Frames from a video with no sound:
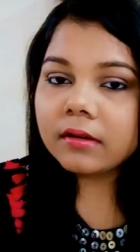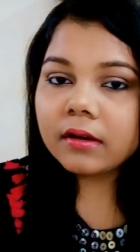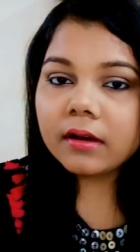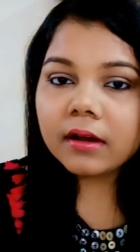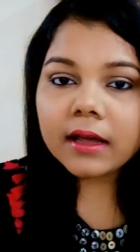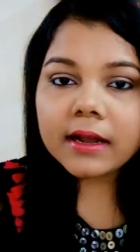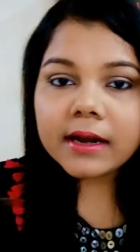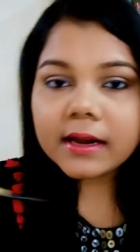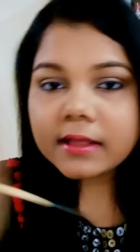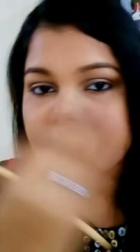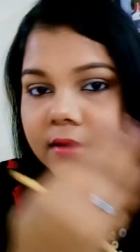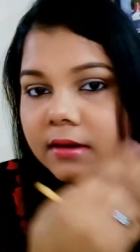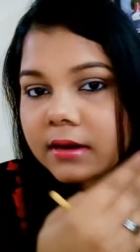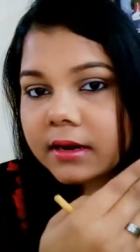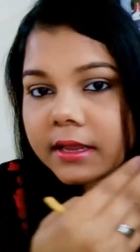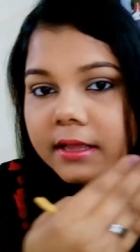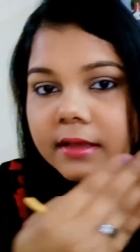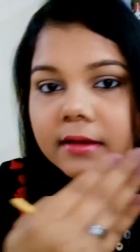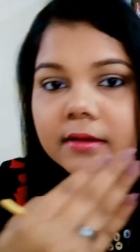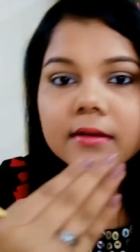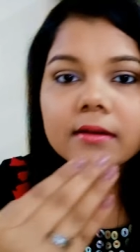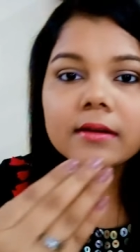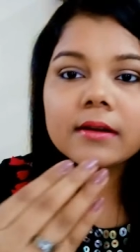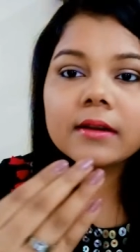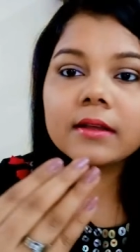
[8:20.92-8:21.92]
another
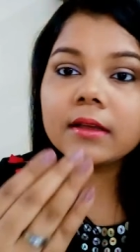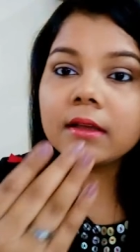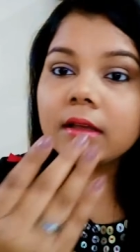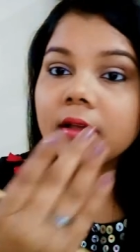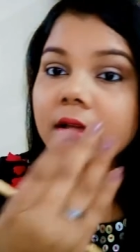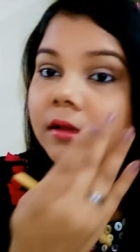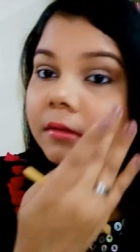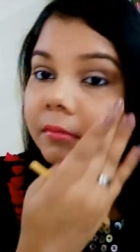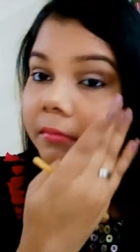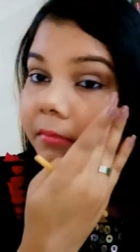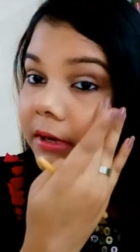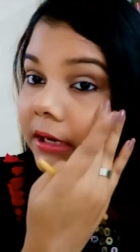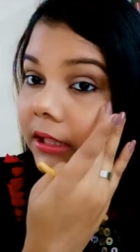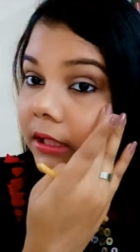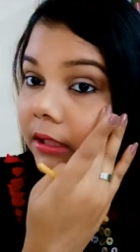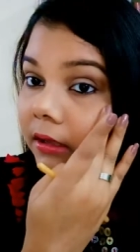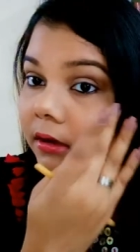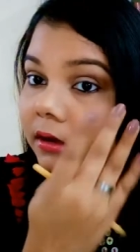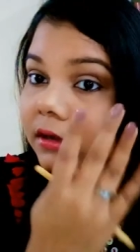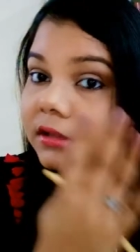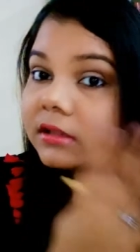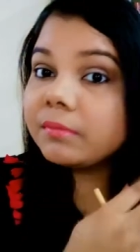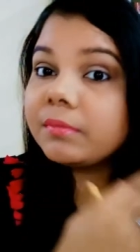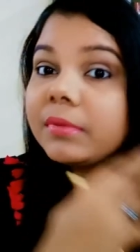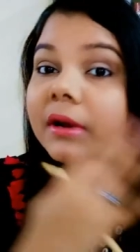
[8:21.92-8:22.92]
layer, but
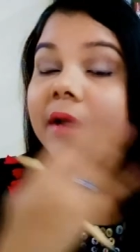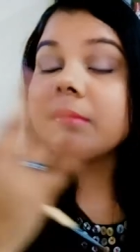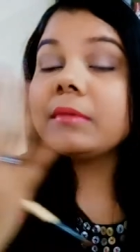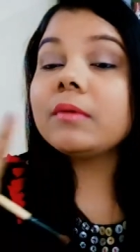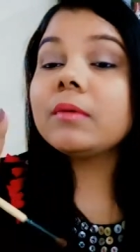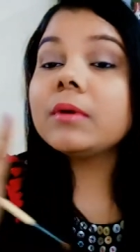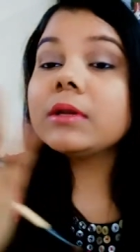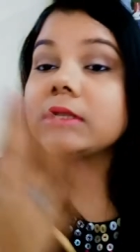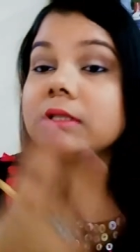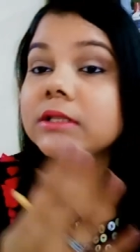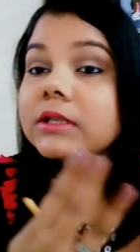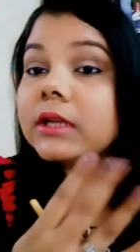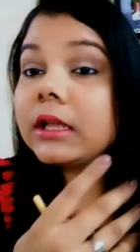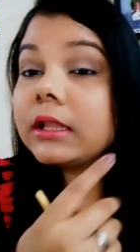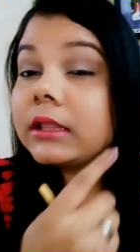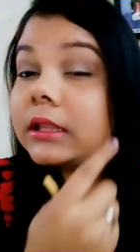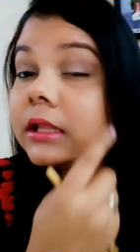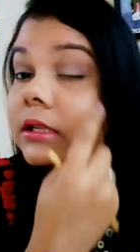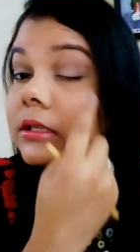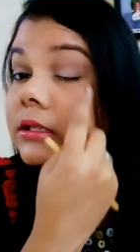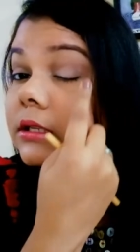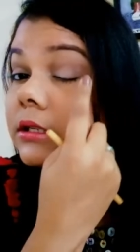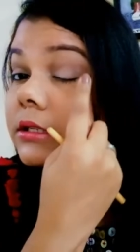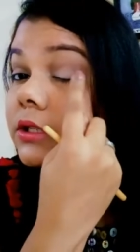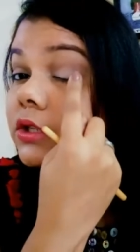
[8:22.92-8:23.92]
here the primer was not
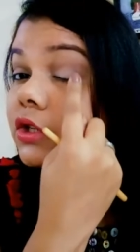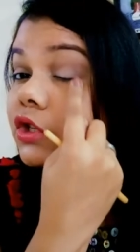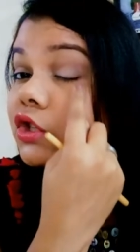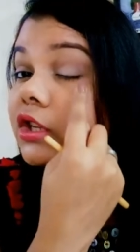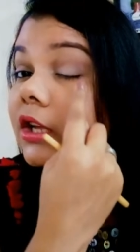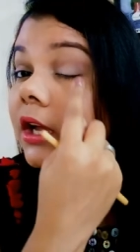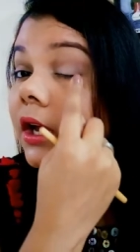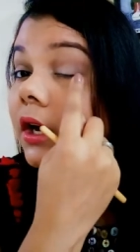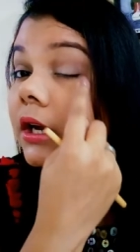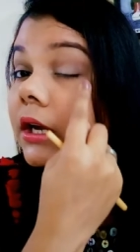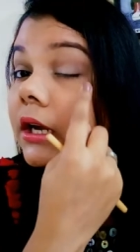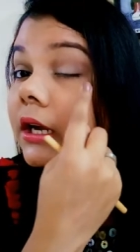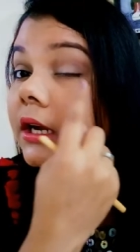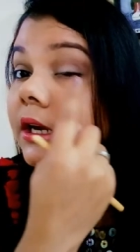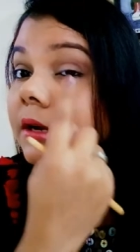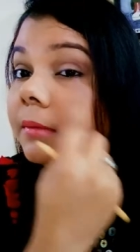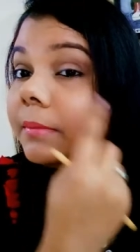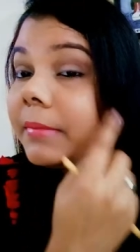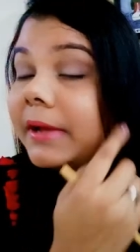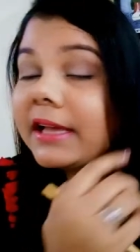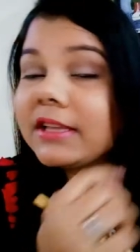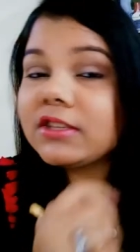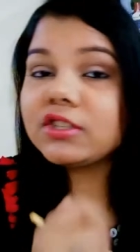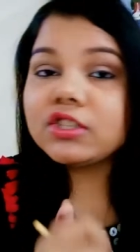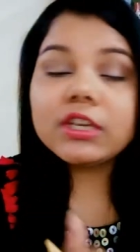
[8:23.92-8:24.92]
there, so it just got a
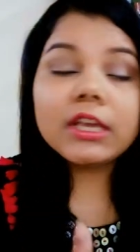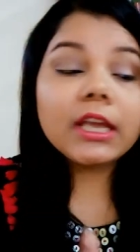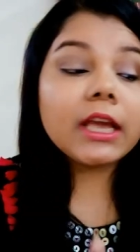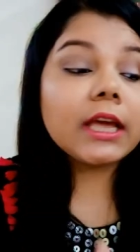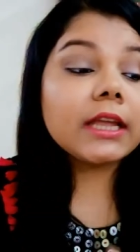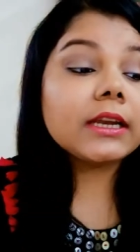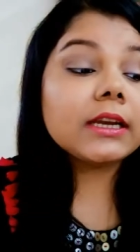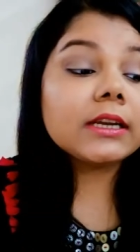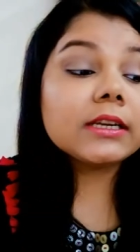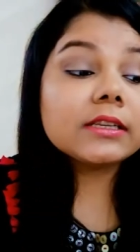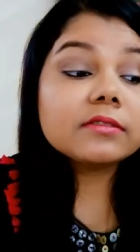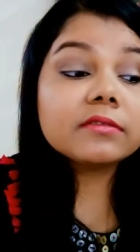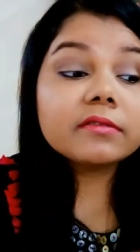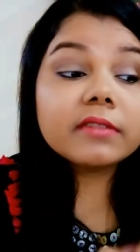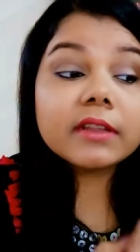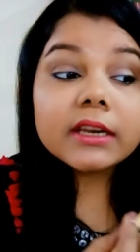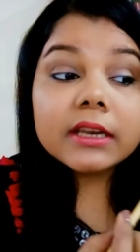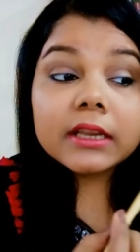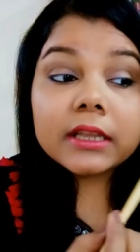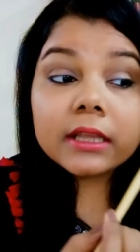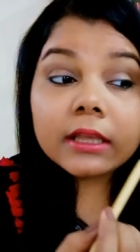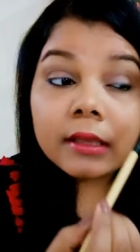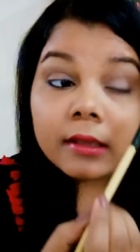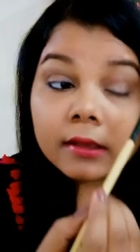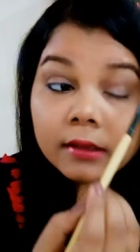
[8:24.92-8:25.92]
little patchy, and it is
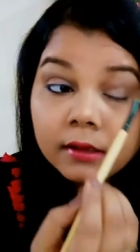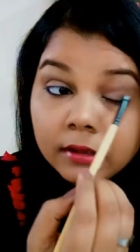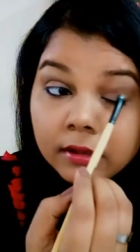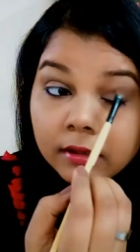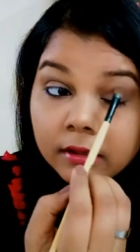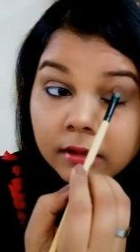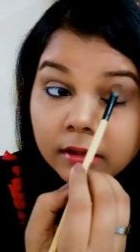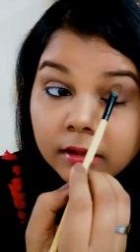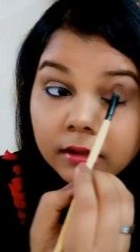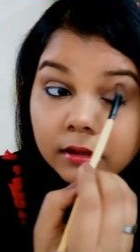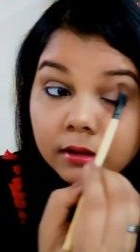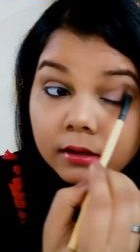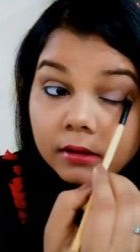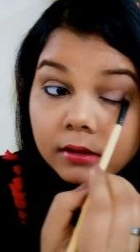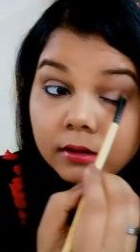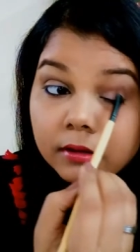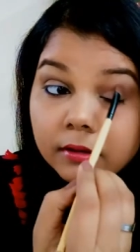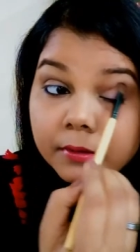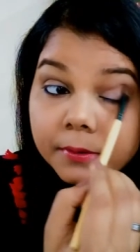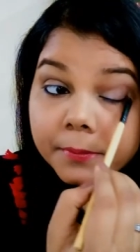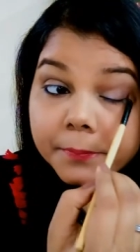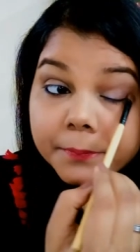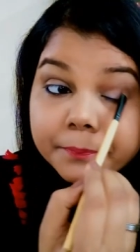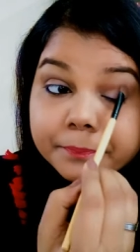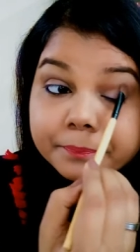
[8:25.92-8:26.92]
very
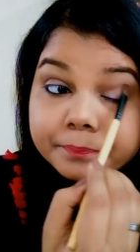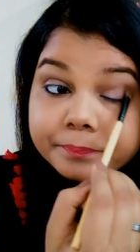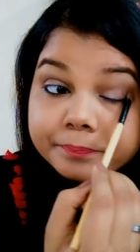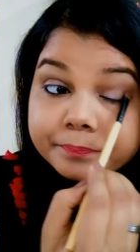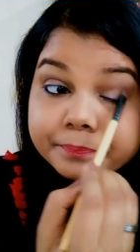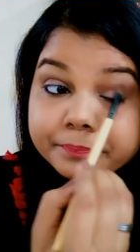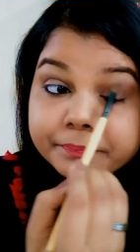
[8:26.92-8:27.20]
but